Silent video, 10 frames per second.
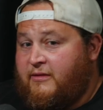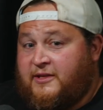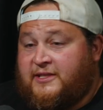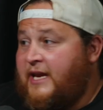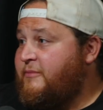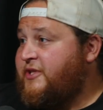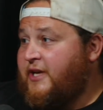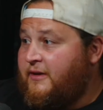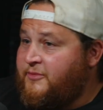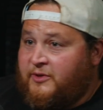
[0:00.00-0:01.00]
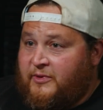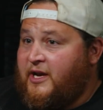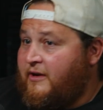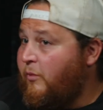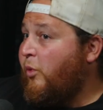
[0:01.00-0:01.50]
the same subs who we
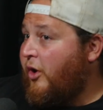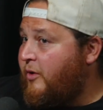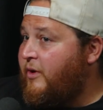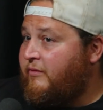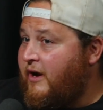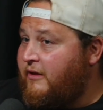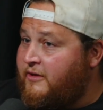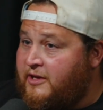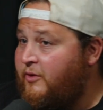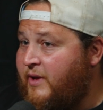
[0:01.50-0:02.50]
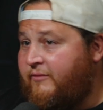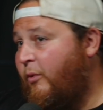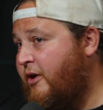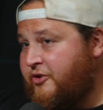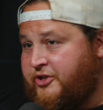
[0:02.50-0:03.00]
kind of work with regularly. We have
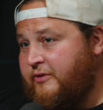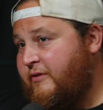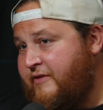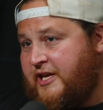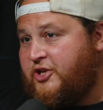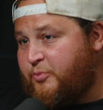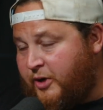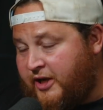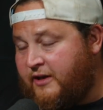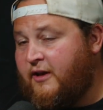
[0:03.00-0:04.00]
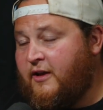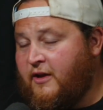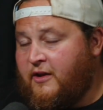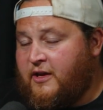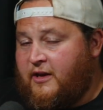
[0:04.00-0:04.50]
one or two of each, but
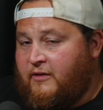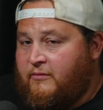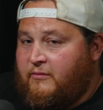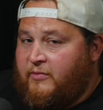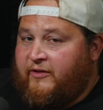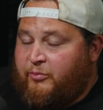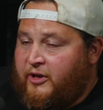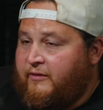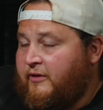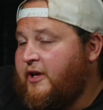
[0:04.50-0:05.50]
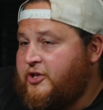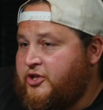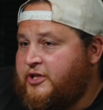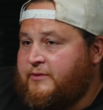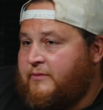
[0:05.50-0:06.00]
we have pretty good
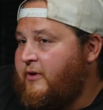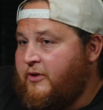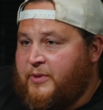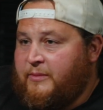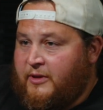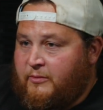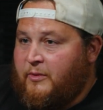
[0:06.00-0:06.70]
relationships with all the people that we